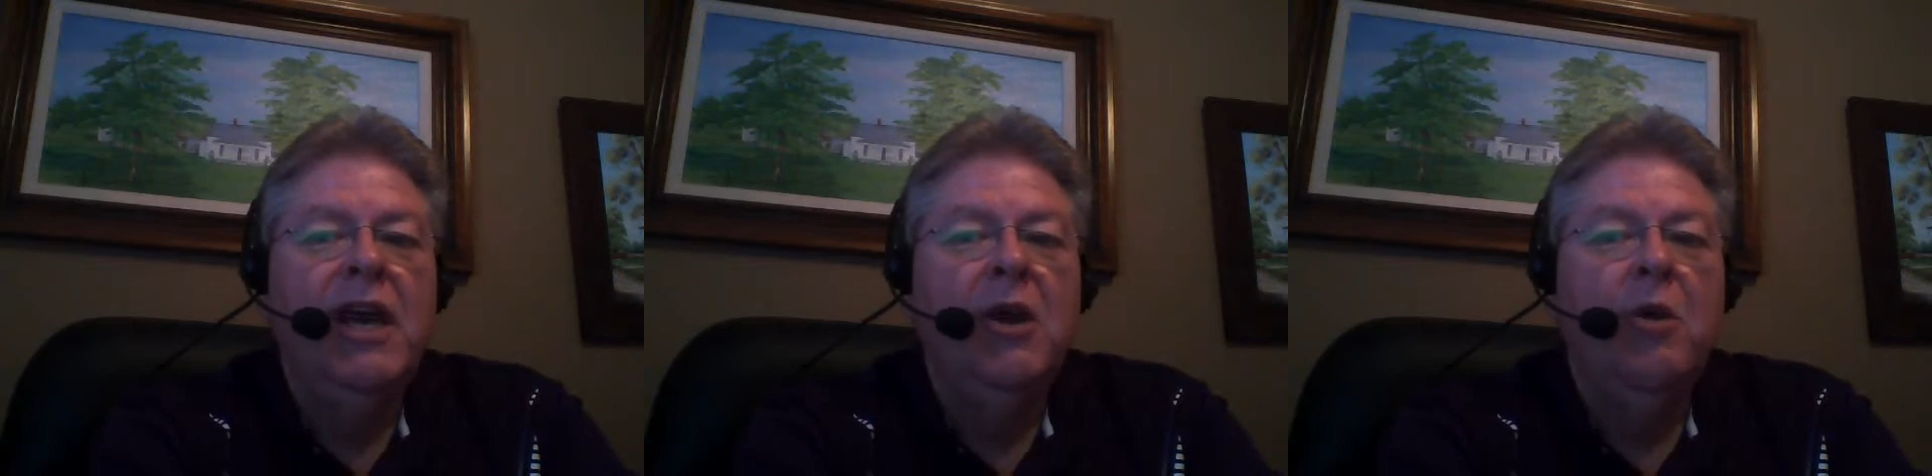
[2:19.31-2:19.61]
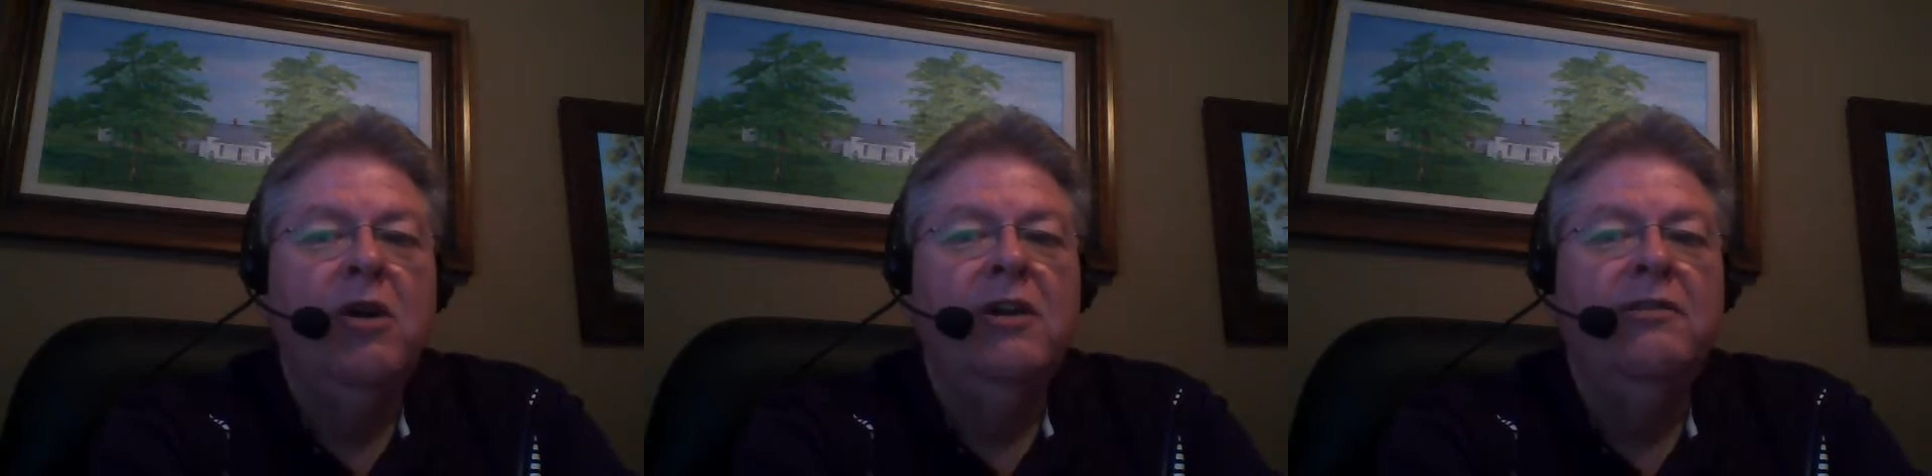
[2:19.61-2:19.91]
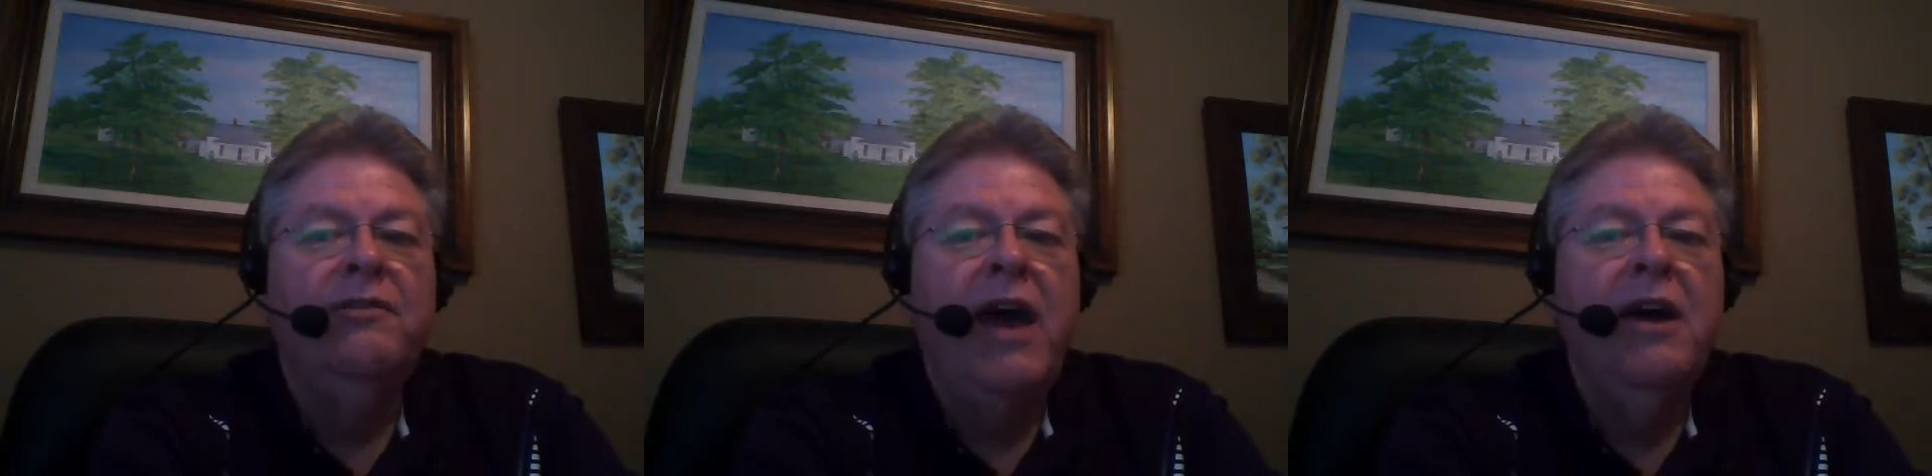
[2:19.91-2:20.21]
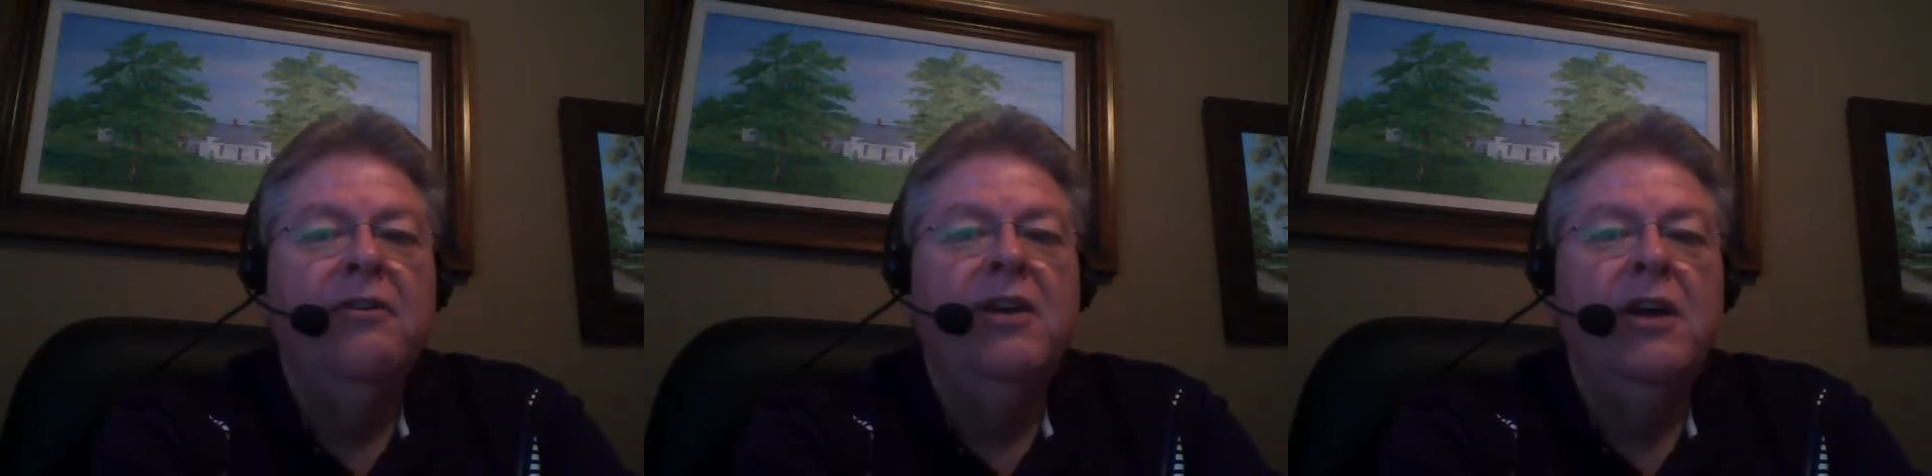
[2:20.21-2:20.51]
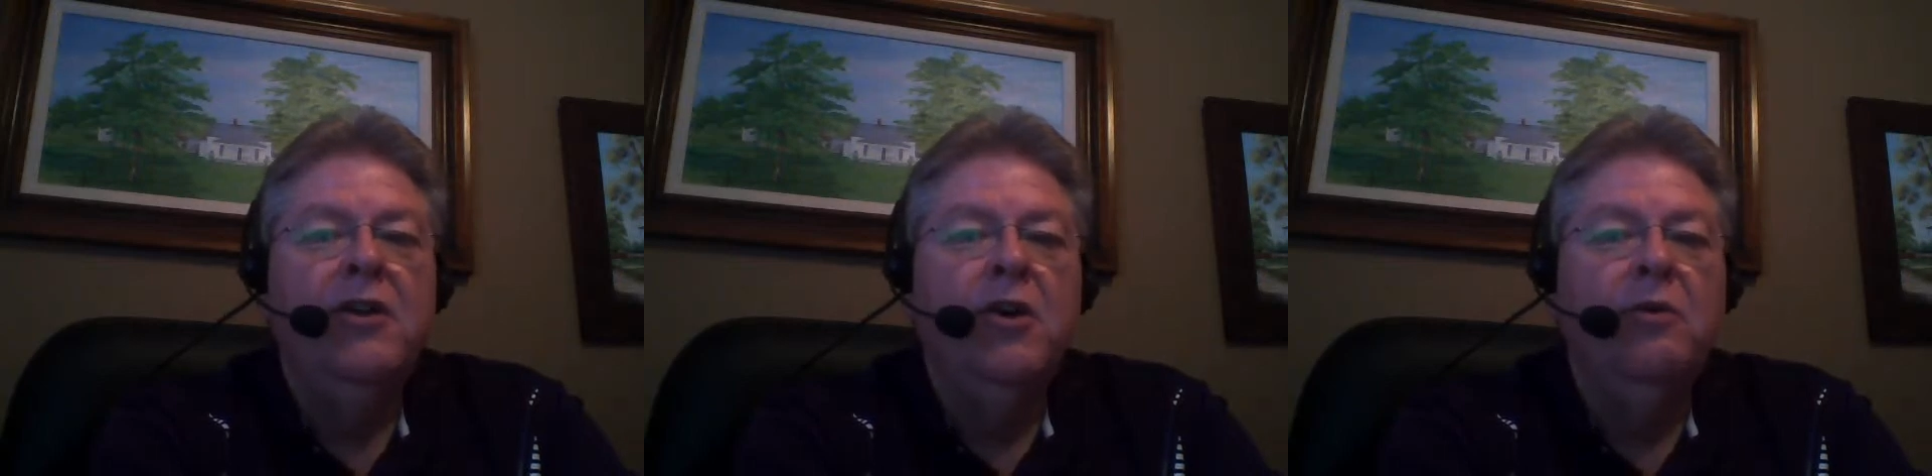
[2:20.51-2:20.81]
in order to found
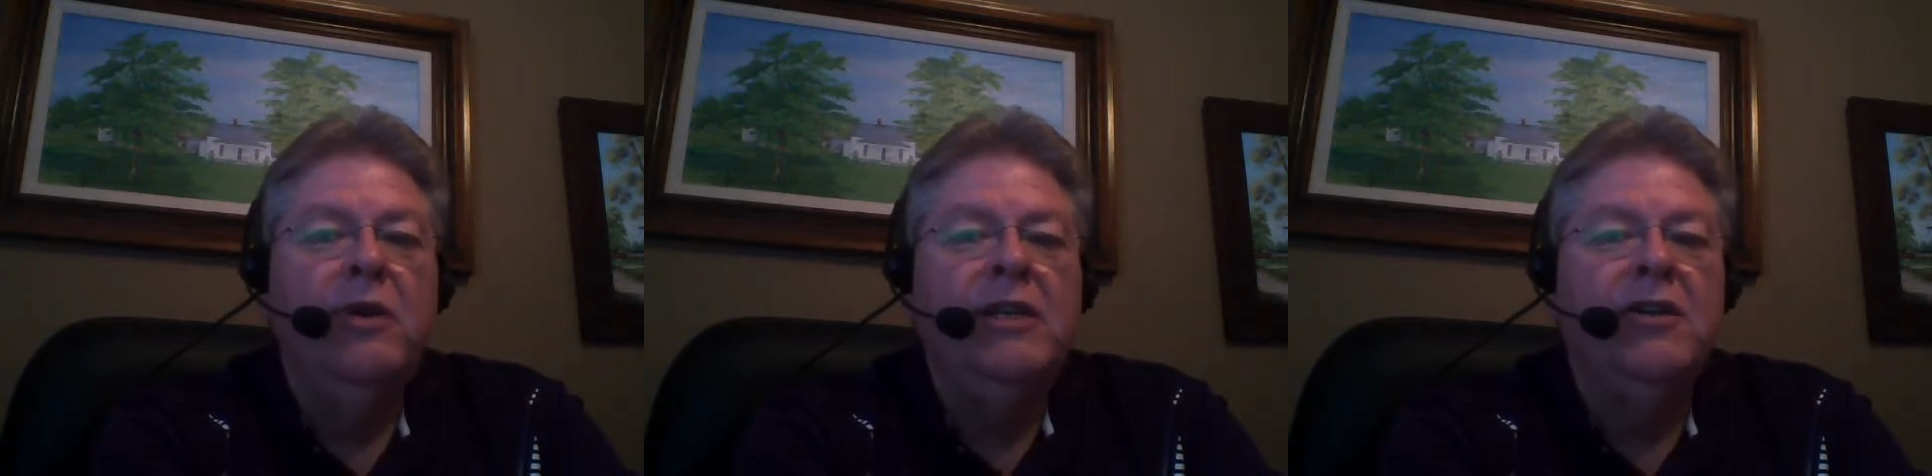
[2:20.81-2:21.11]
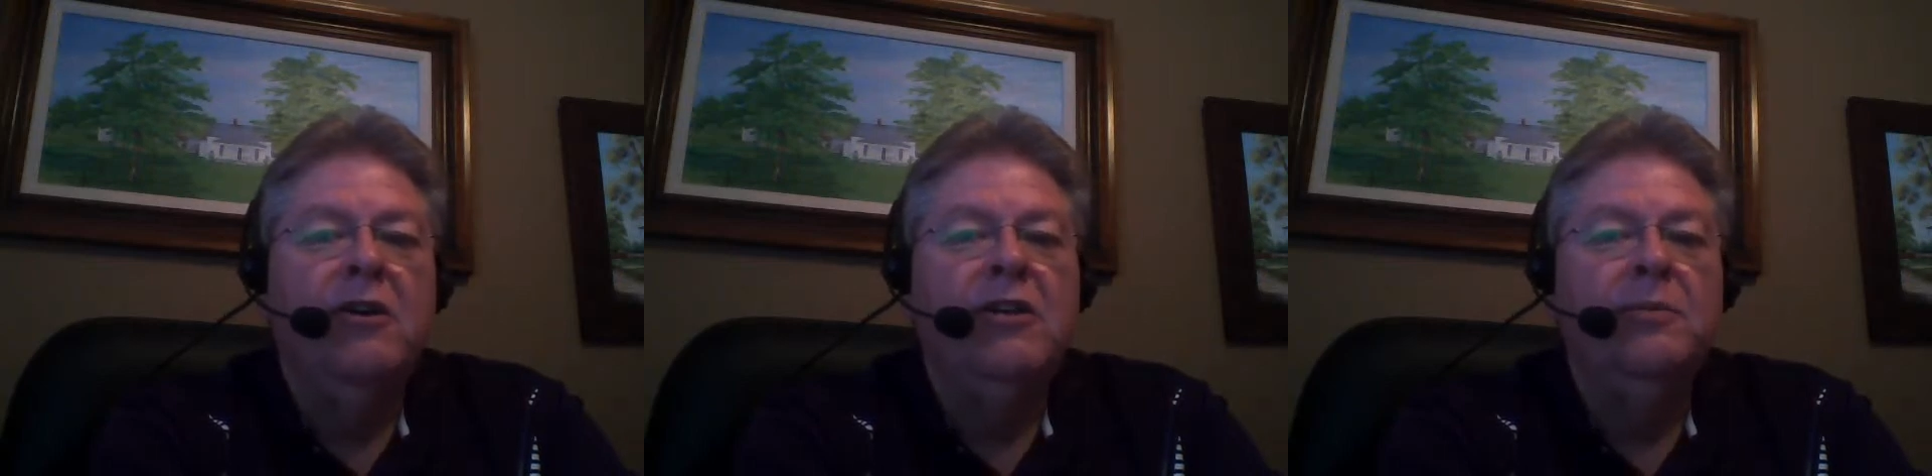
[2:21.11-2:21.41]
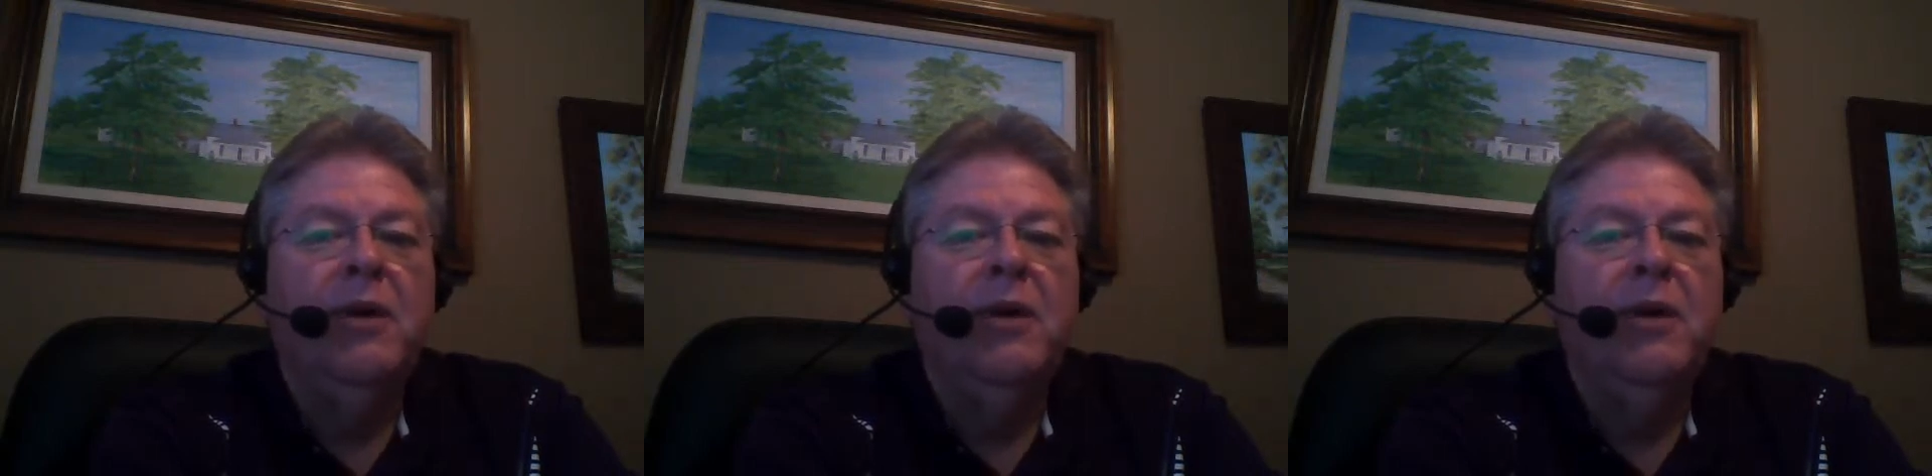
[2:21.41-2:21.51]
your research